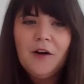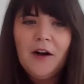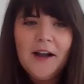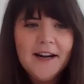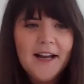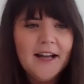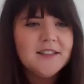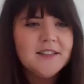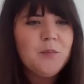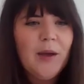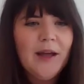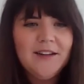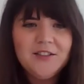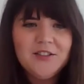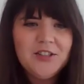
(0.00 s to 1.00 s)
finance,
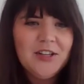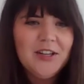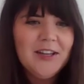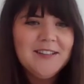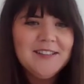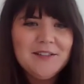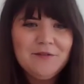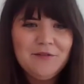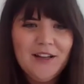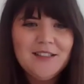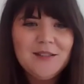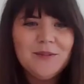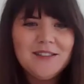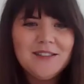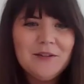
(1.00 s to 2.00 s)
pensions,
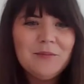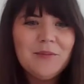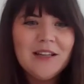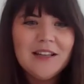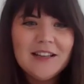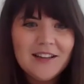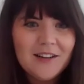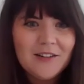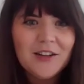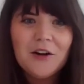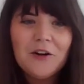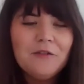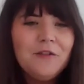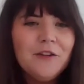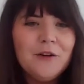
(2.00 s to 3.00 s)
investments can be, you
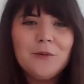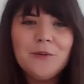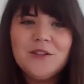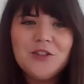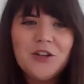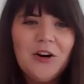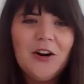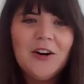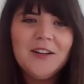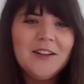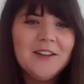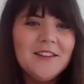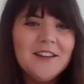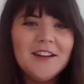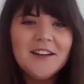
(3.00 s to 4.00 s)
know, filled with
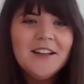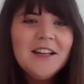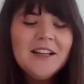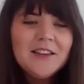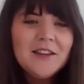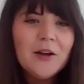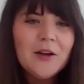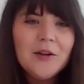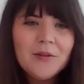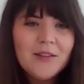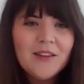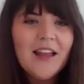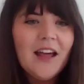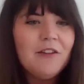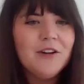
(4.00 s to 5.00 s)
jargon that the
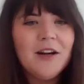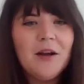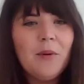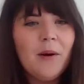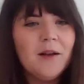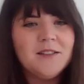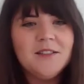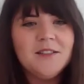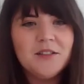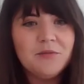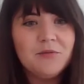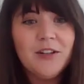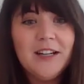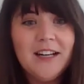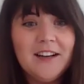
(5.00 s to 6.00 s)
everyday person
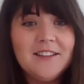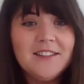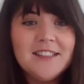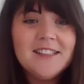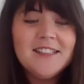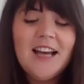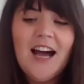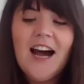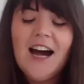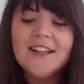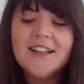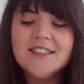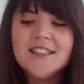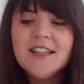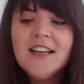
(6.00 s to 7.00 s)
doesn't really
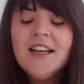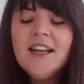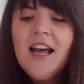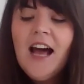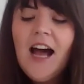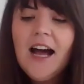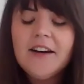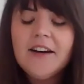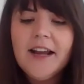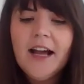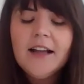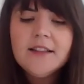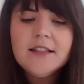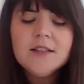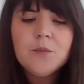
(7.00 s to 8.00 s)
understand. And I
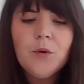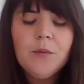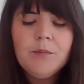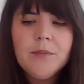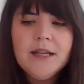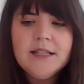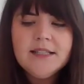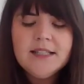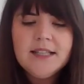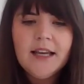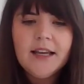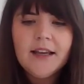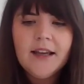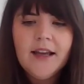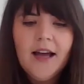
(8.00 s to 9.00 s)
had this one
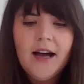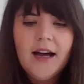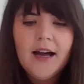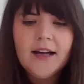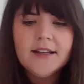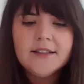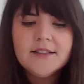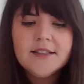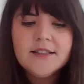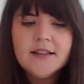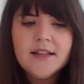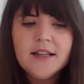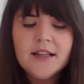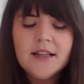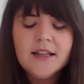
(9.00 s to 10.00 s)
meeting, and
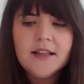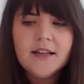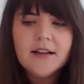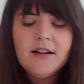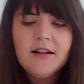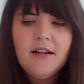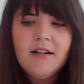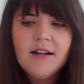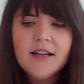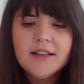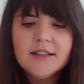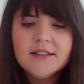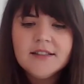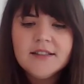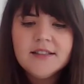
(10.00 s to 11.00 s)
the
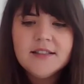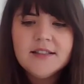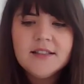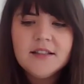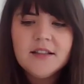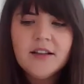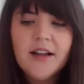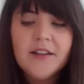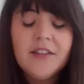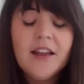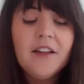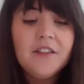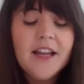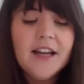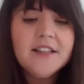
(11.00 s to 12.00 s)
clients
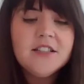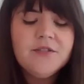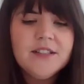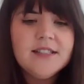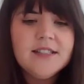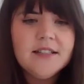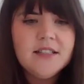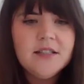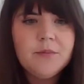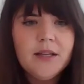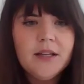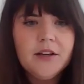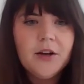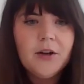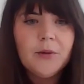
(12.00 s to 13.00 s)
at the end of it said to me,
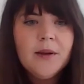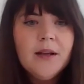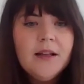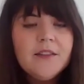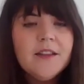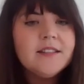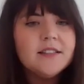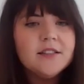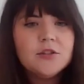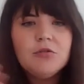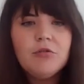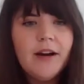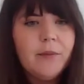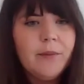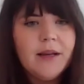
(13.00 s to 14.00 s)
you know, this is
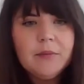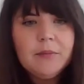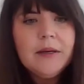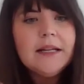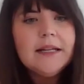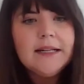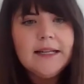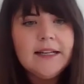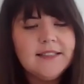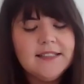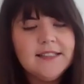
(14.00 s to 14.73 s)
great. We completely